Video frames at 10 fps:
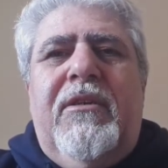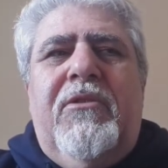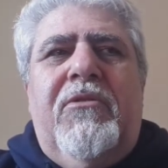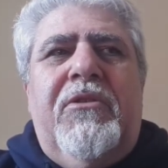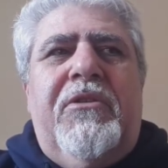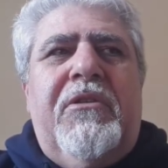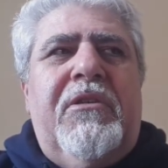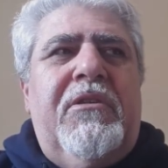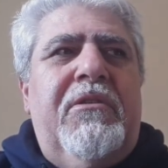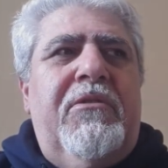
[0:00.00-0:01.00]
in
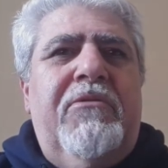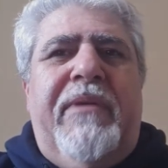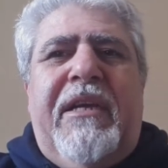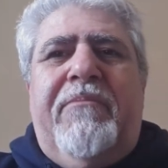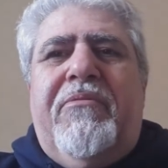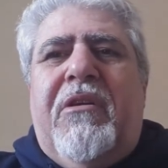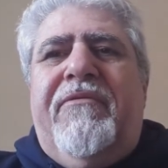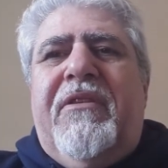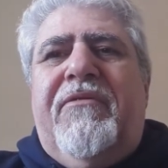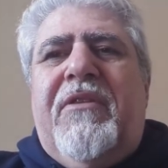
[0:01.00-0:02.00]
order to make
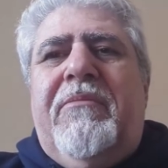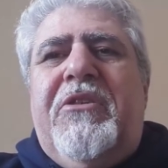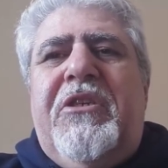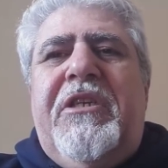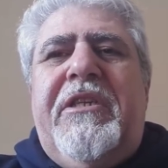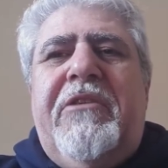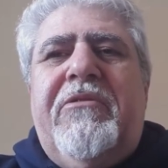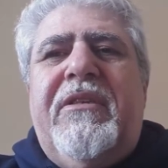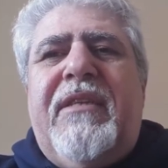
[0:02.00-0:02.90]
profit from engineering or